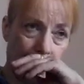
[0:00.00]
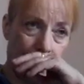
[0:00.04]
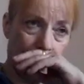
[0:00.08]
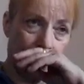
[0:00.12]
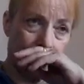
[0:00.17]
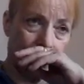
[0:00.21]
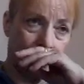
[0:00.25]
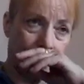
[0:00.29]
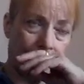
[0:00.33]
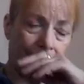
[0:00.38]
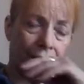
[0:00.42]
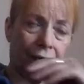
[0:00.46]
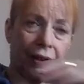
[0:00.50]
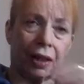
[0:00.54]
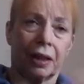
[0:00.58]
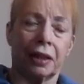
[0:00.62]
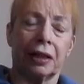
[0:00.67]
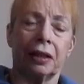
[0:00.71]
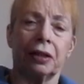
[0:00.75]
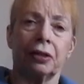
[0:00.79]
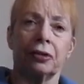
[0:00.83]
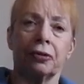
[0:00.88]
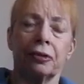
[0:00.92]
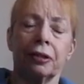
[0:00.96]

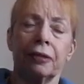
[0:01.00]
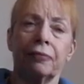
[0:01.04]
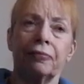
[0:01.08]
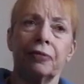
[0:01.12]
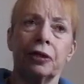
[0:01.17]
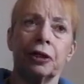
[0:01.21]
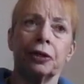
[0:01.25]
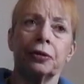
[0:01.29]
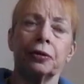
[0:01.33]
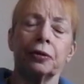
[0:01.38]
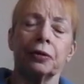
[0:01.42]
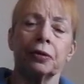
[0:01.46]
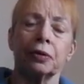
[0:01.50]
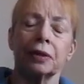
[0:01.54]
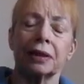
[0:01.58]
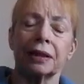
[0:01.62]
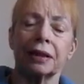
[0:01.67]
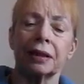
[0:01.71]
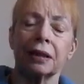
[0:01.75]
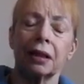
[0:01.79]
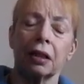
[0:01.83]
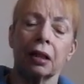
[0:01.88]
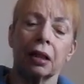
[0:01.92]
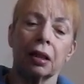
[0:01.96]
in the
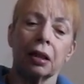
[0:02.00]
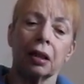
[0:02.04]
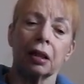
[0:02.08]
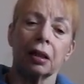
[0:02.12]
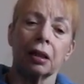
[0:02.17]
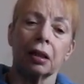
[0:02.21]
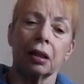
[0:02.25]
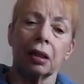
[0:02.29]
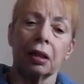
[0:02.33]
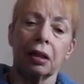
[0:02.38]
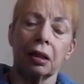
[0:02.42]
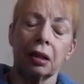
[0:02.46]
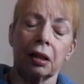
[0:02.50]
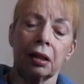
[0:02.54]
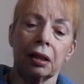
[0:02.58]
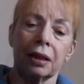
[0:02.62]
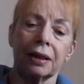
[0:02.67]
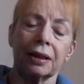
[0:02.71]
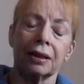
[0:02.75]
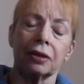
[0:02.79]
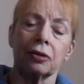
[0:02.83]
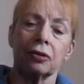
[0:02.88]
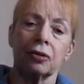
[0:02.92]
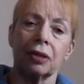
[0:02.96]
reviews,
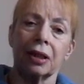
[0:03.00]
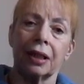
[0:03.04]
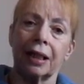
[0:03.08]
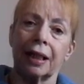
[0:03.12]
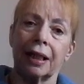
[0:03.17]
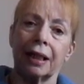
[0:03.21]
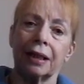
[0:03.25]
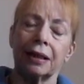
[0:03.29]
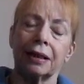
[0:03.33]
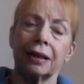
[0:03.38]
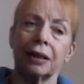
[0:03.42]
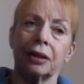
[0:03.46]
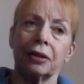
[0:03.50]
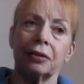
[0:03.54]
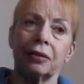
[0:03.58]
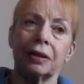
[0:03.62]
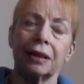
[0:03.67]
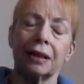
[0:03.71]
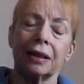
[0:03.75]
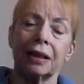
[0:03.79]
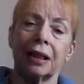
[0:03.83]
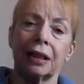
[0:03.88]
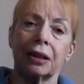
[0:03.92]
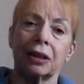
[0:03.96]
I saw a lady
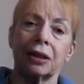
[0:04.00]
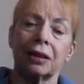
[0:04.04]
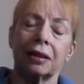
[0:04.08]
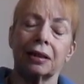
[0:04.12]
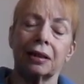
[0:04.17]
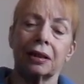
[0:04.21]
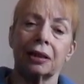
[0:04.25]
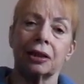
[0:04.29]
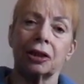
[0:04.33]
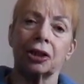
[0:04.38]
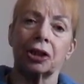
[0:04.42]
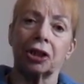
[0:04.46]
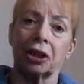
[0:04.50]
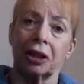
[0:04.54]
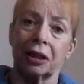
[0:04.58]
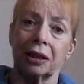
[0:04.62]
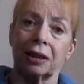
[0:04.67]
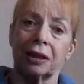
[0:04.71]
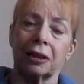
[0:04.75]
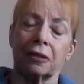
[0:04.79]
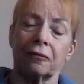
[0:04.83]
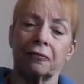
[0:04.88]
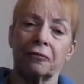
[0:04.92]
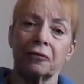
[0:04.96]
who'd said that she
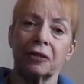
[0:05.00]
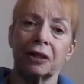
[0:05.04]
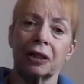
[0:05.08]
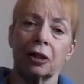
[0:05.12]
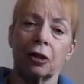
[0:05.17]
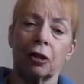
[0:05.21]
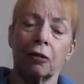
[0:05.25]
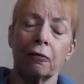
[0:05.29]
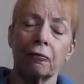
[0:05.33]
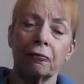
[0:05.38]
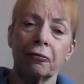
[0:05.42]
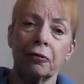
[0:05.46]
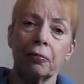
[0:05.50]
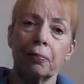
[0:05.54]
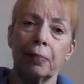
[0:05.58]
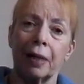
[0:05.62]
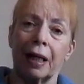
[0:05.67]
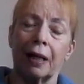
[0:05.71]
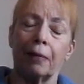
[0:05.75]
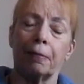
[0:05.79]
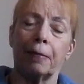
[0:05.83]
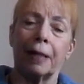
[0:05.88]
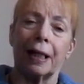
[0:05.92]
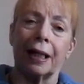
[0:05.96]
suffers a lot from
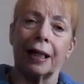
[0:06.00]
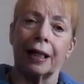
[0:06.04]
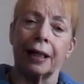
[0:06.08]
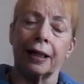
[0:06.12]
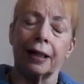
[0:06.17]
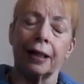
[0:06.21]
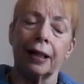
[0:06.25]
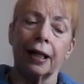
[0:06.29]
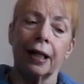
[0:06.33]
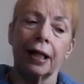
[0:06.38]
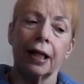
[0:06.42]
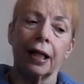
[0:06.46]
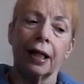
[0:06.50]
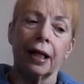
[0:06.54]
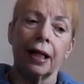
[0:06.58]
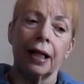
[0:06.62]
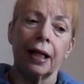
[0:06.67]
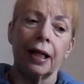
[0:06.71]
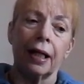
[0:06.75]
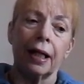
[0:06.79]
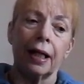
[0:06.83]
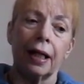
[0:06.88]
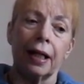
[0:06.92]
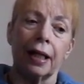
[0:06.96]
back pain,
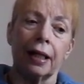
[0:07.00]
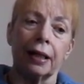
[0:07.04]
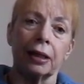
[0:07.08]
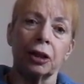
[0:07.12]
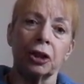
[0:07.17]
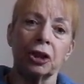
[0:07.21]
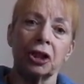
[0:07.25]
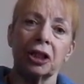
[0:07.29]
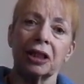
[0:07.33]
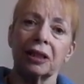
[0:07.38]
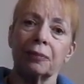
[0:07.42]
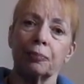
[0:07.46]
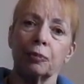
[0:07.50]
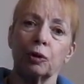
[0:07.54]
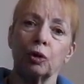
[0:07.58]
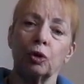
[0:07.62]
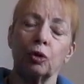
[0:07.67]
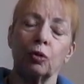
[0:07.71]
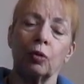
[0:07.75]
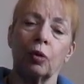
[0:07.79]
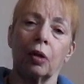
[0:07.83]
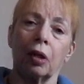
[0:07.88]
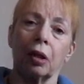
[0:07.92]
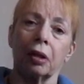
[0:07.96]
and she's
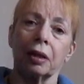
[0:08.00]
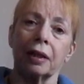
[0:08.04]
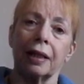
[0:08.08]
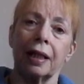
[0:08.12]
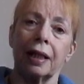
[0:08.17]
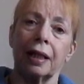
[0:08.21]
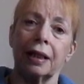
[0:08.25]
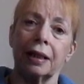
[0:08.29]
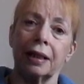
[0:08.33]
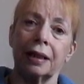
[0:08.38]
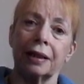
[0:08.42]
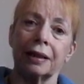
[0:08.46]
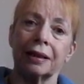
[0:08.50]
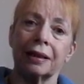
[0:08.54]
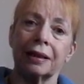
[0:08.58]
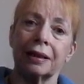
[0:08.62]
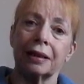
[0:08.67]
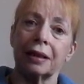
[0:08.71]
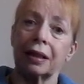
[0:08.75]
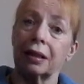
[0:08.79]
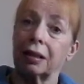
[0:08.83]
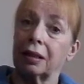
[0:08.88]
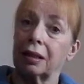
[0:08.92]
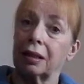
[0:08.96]
bought one, and it's